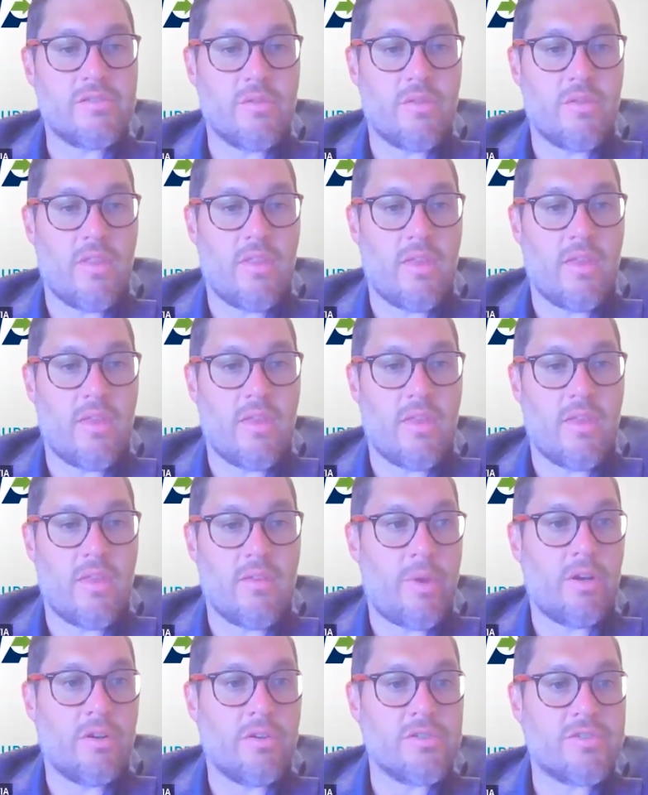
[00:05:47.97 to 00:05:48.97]
so that they've got
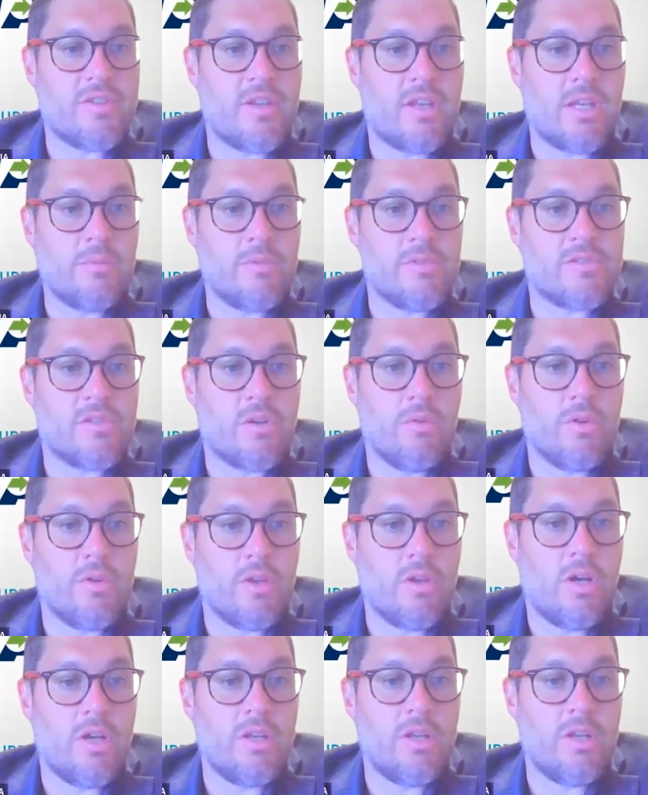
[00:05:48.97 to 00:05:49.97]
a better understanding what's
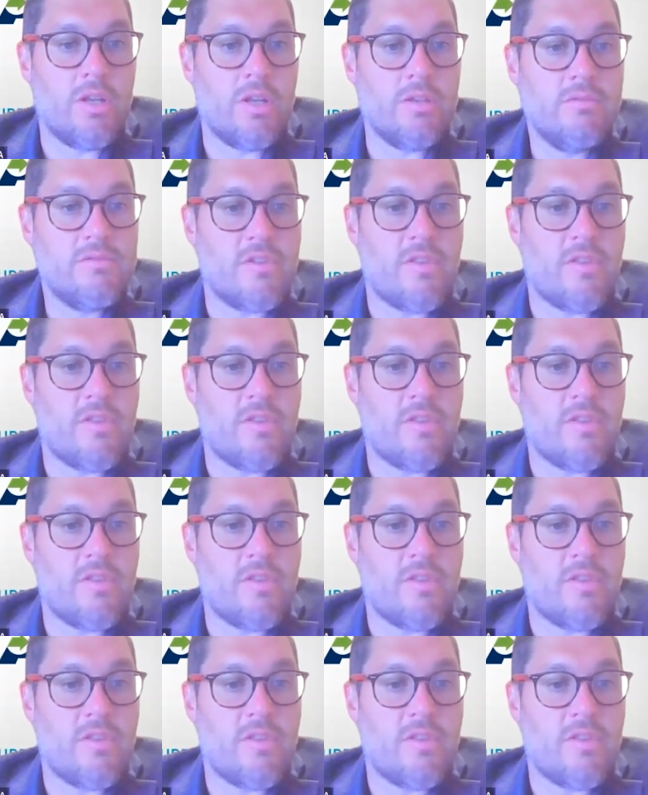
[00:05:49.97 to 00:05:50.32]
going on,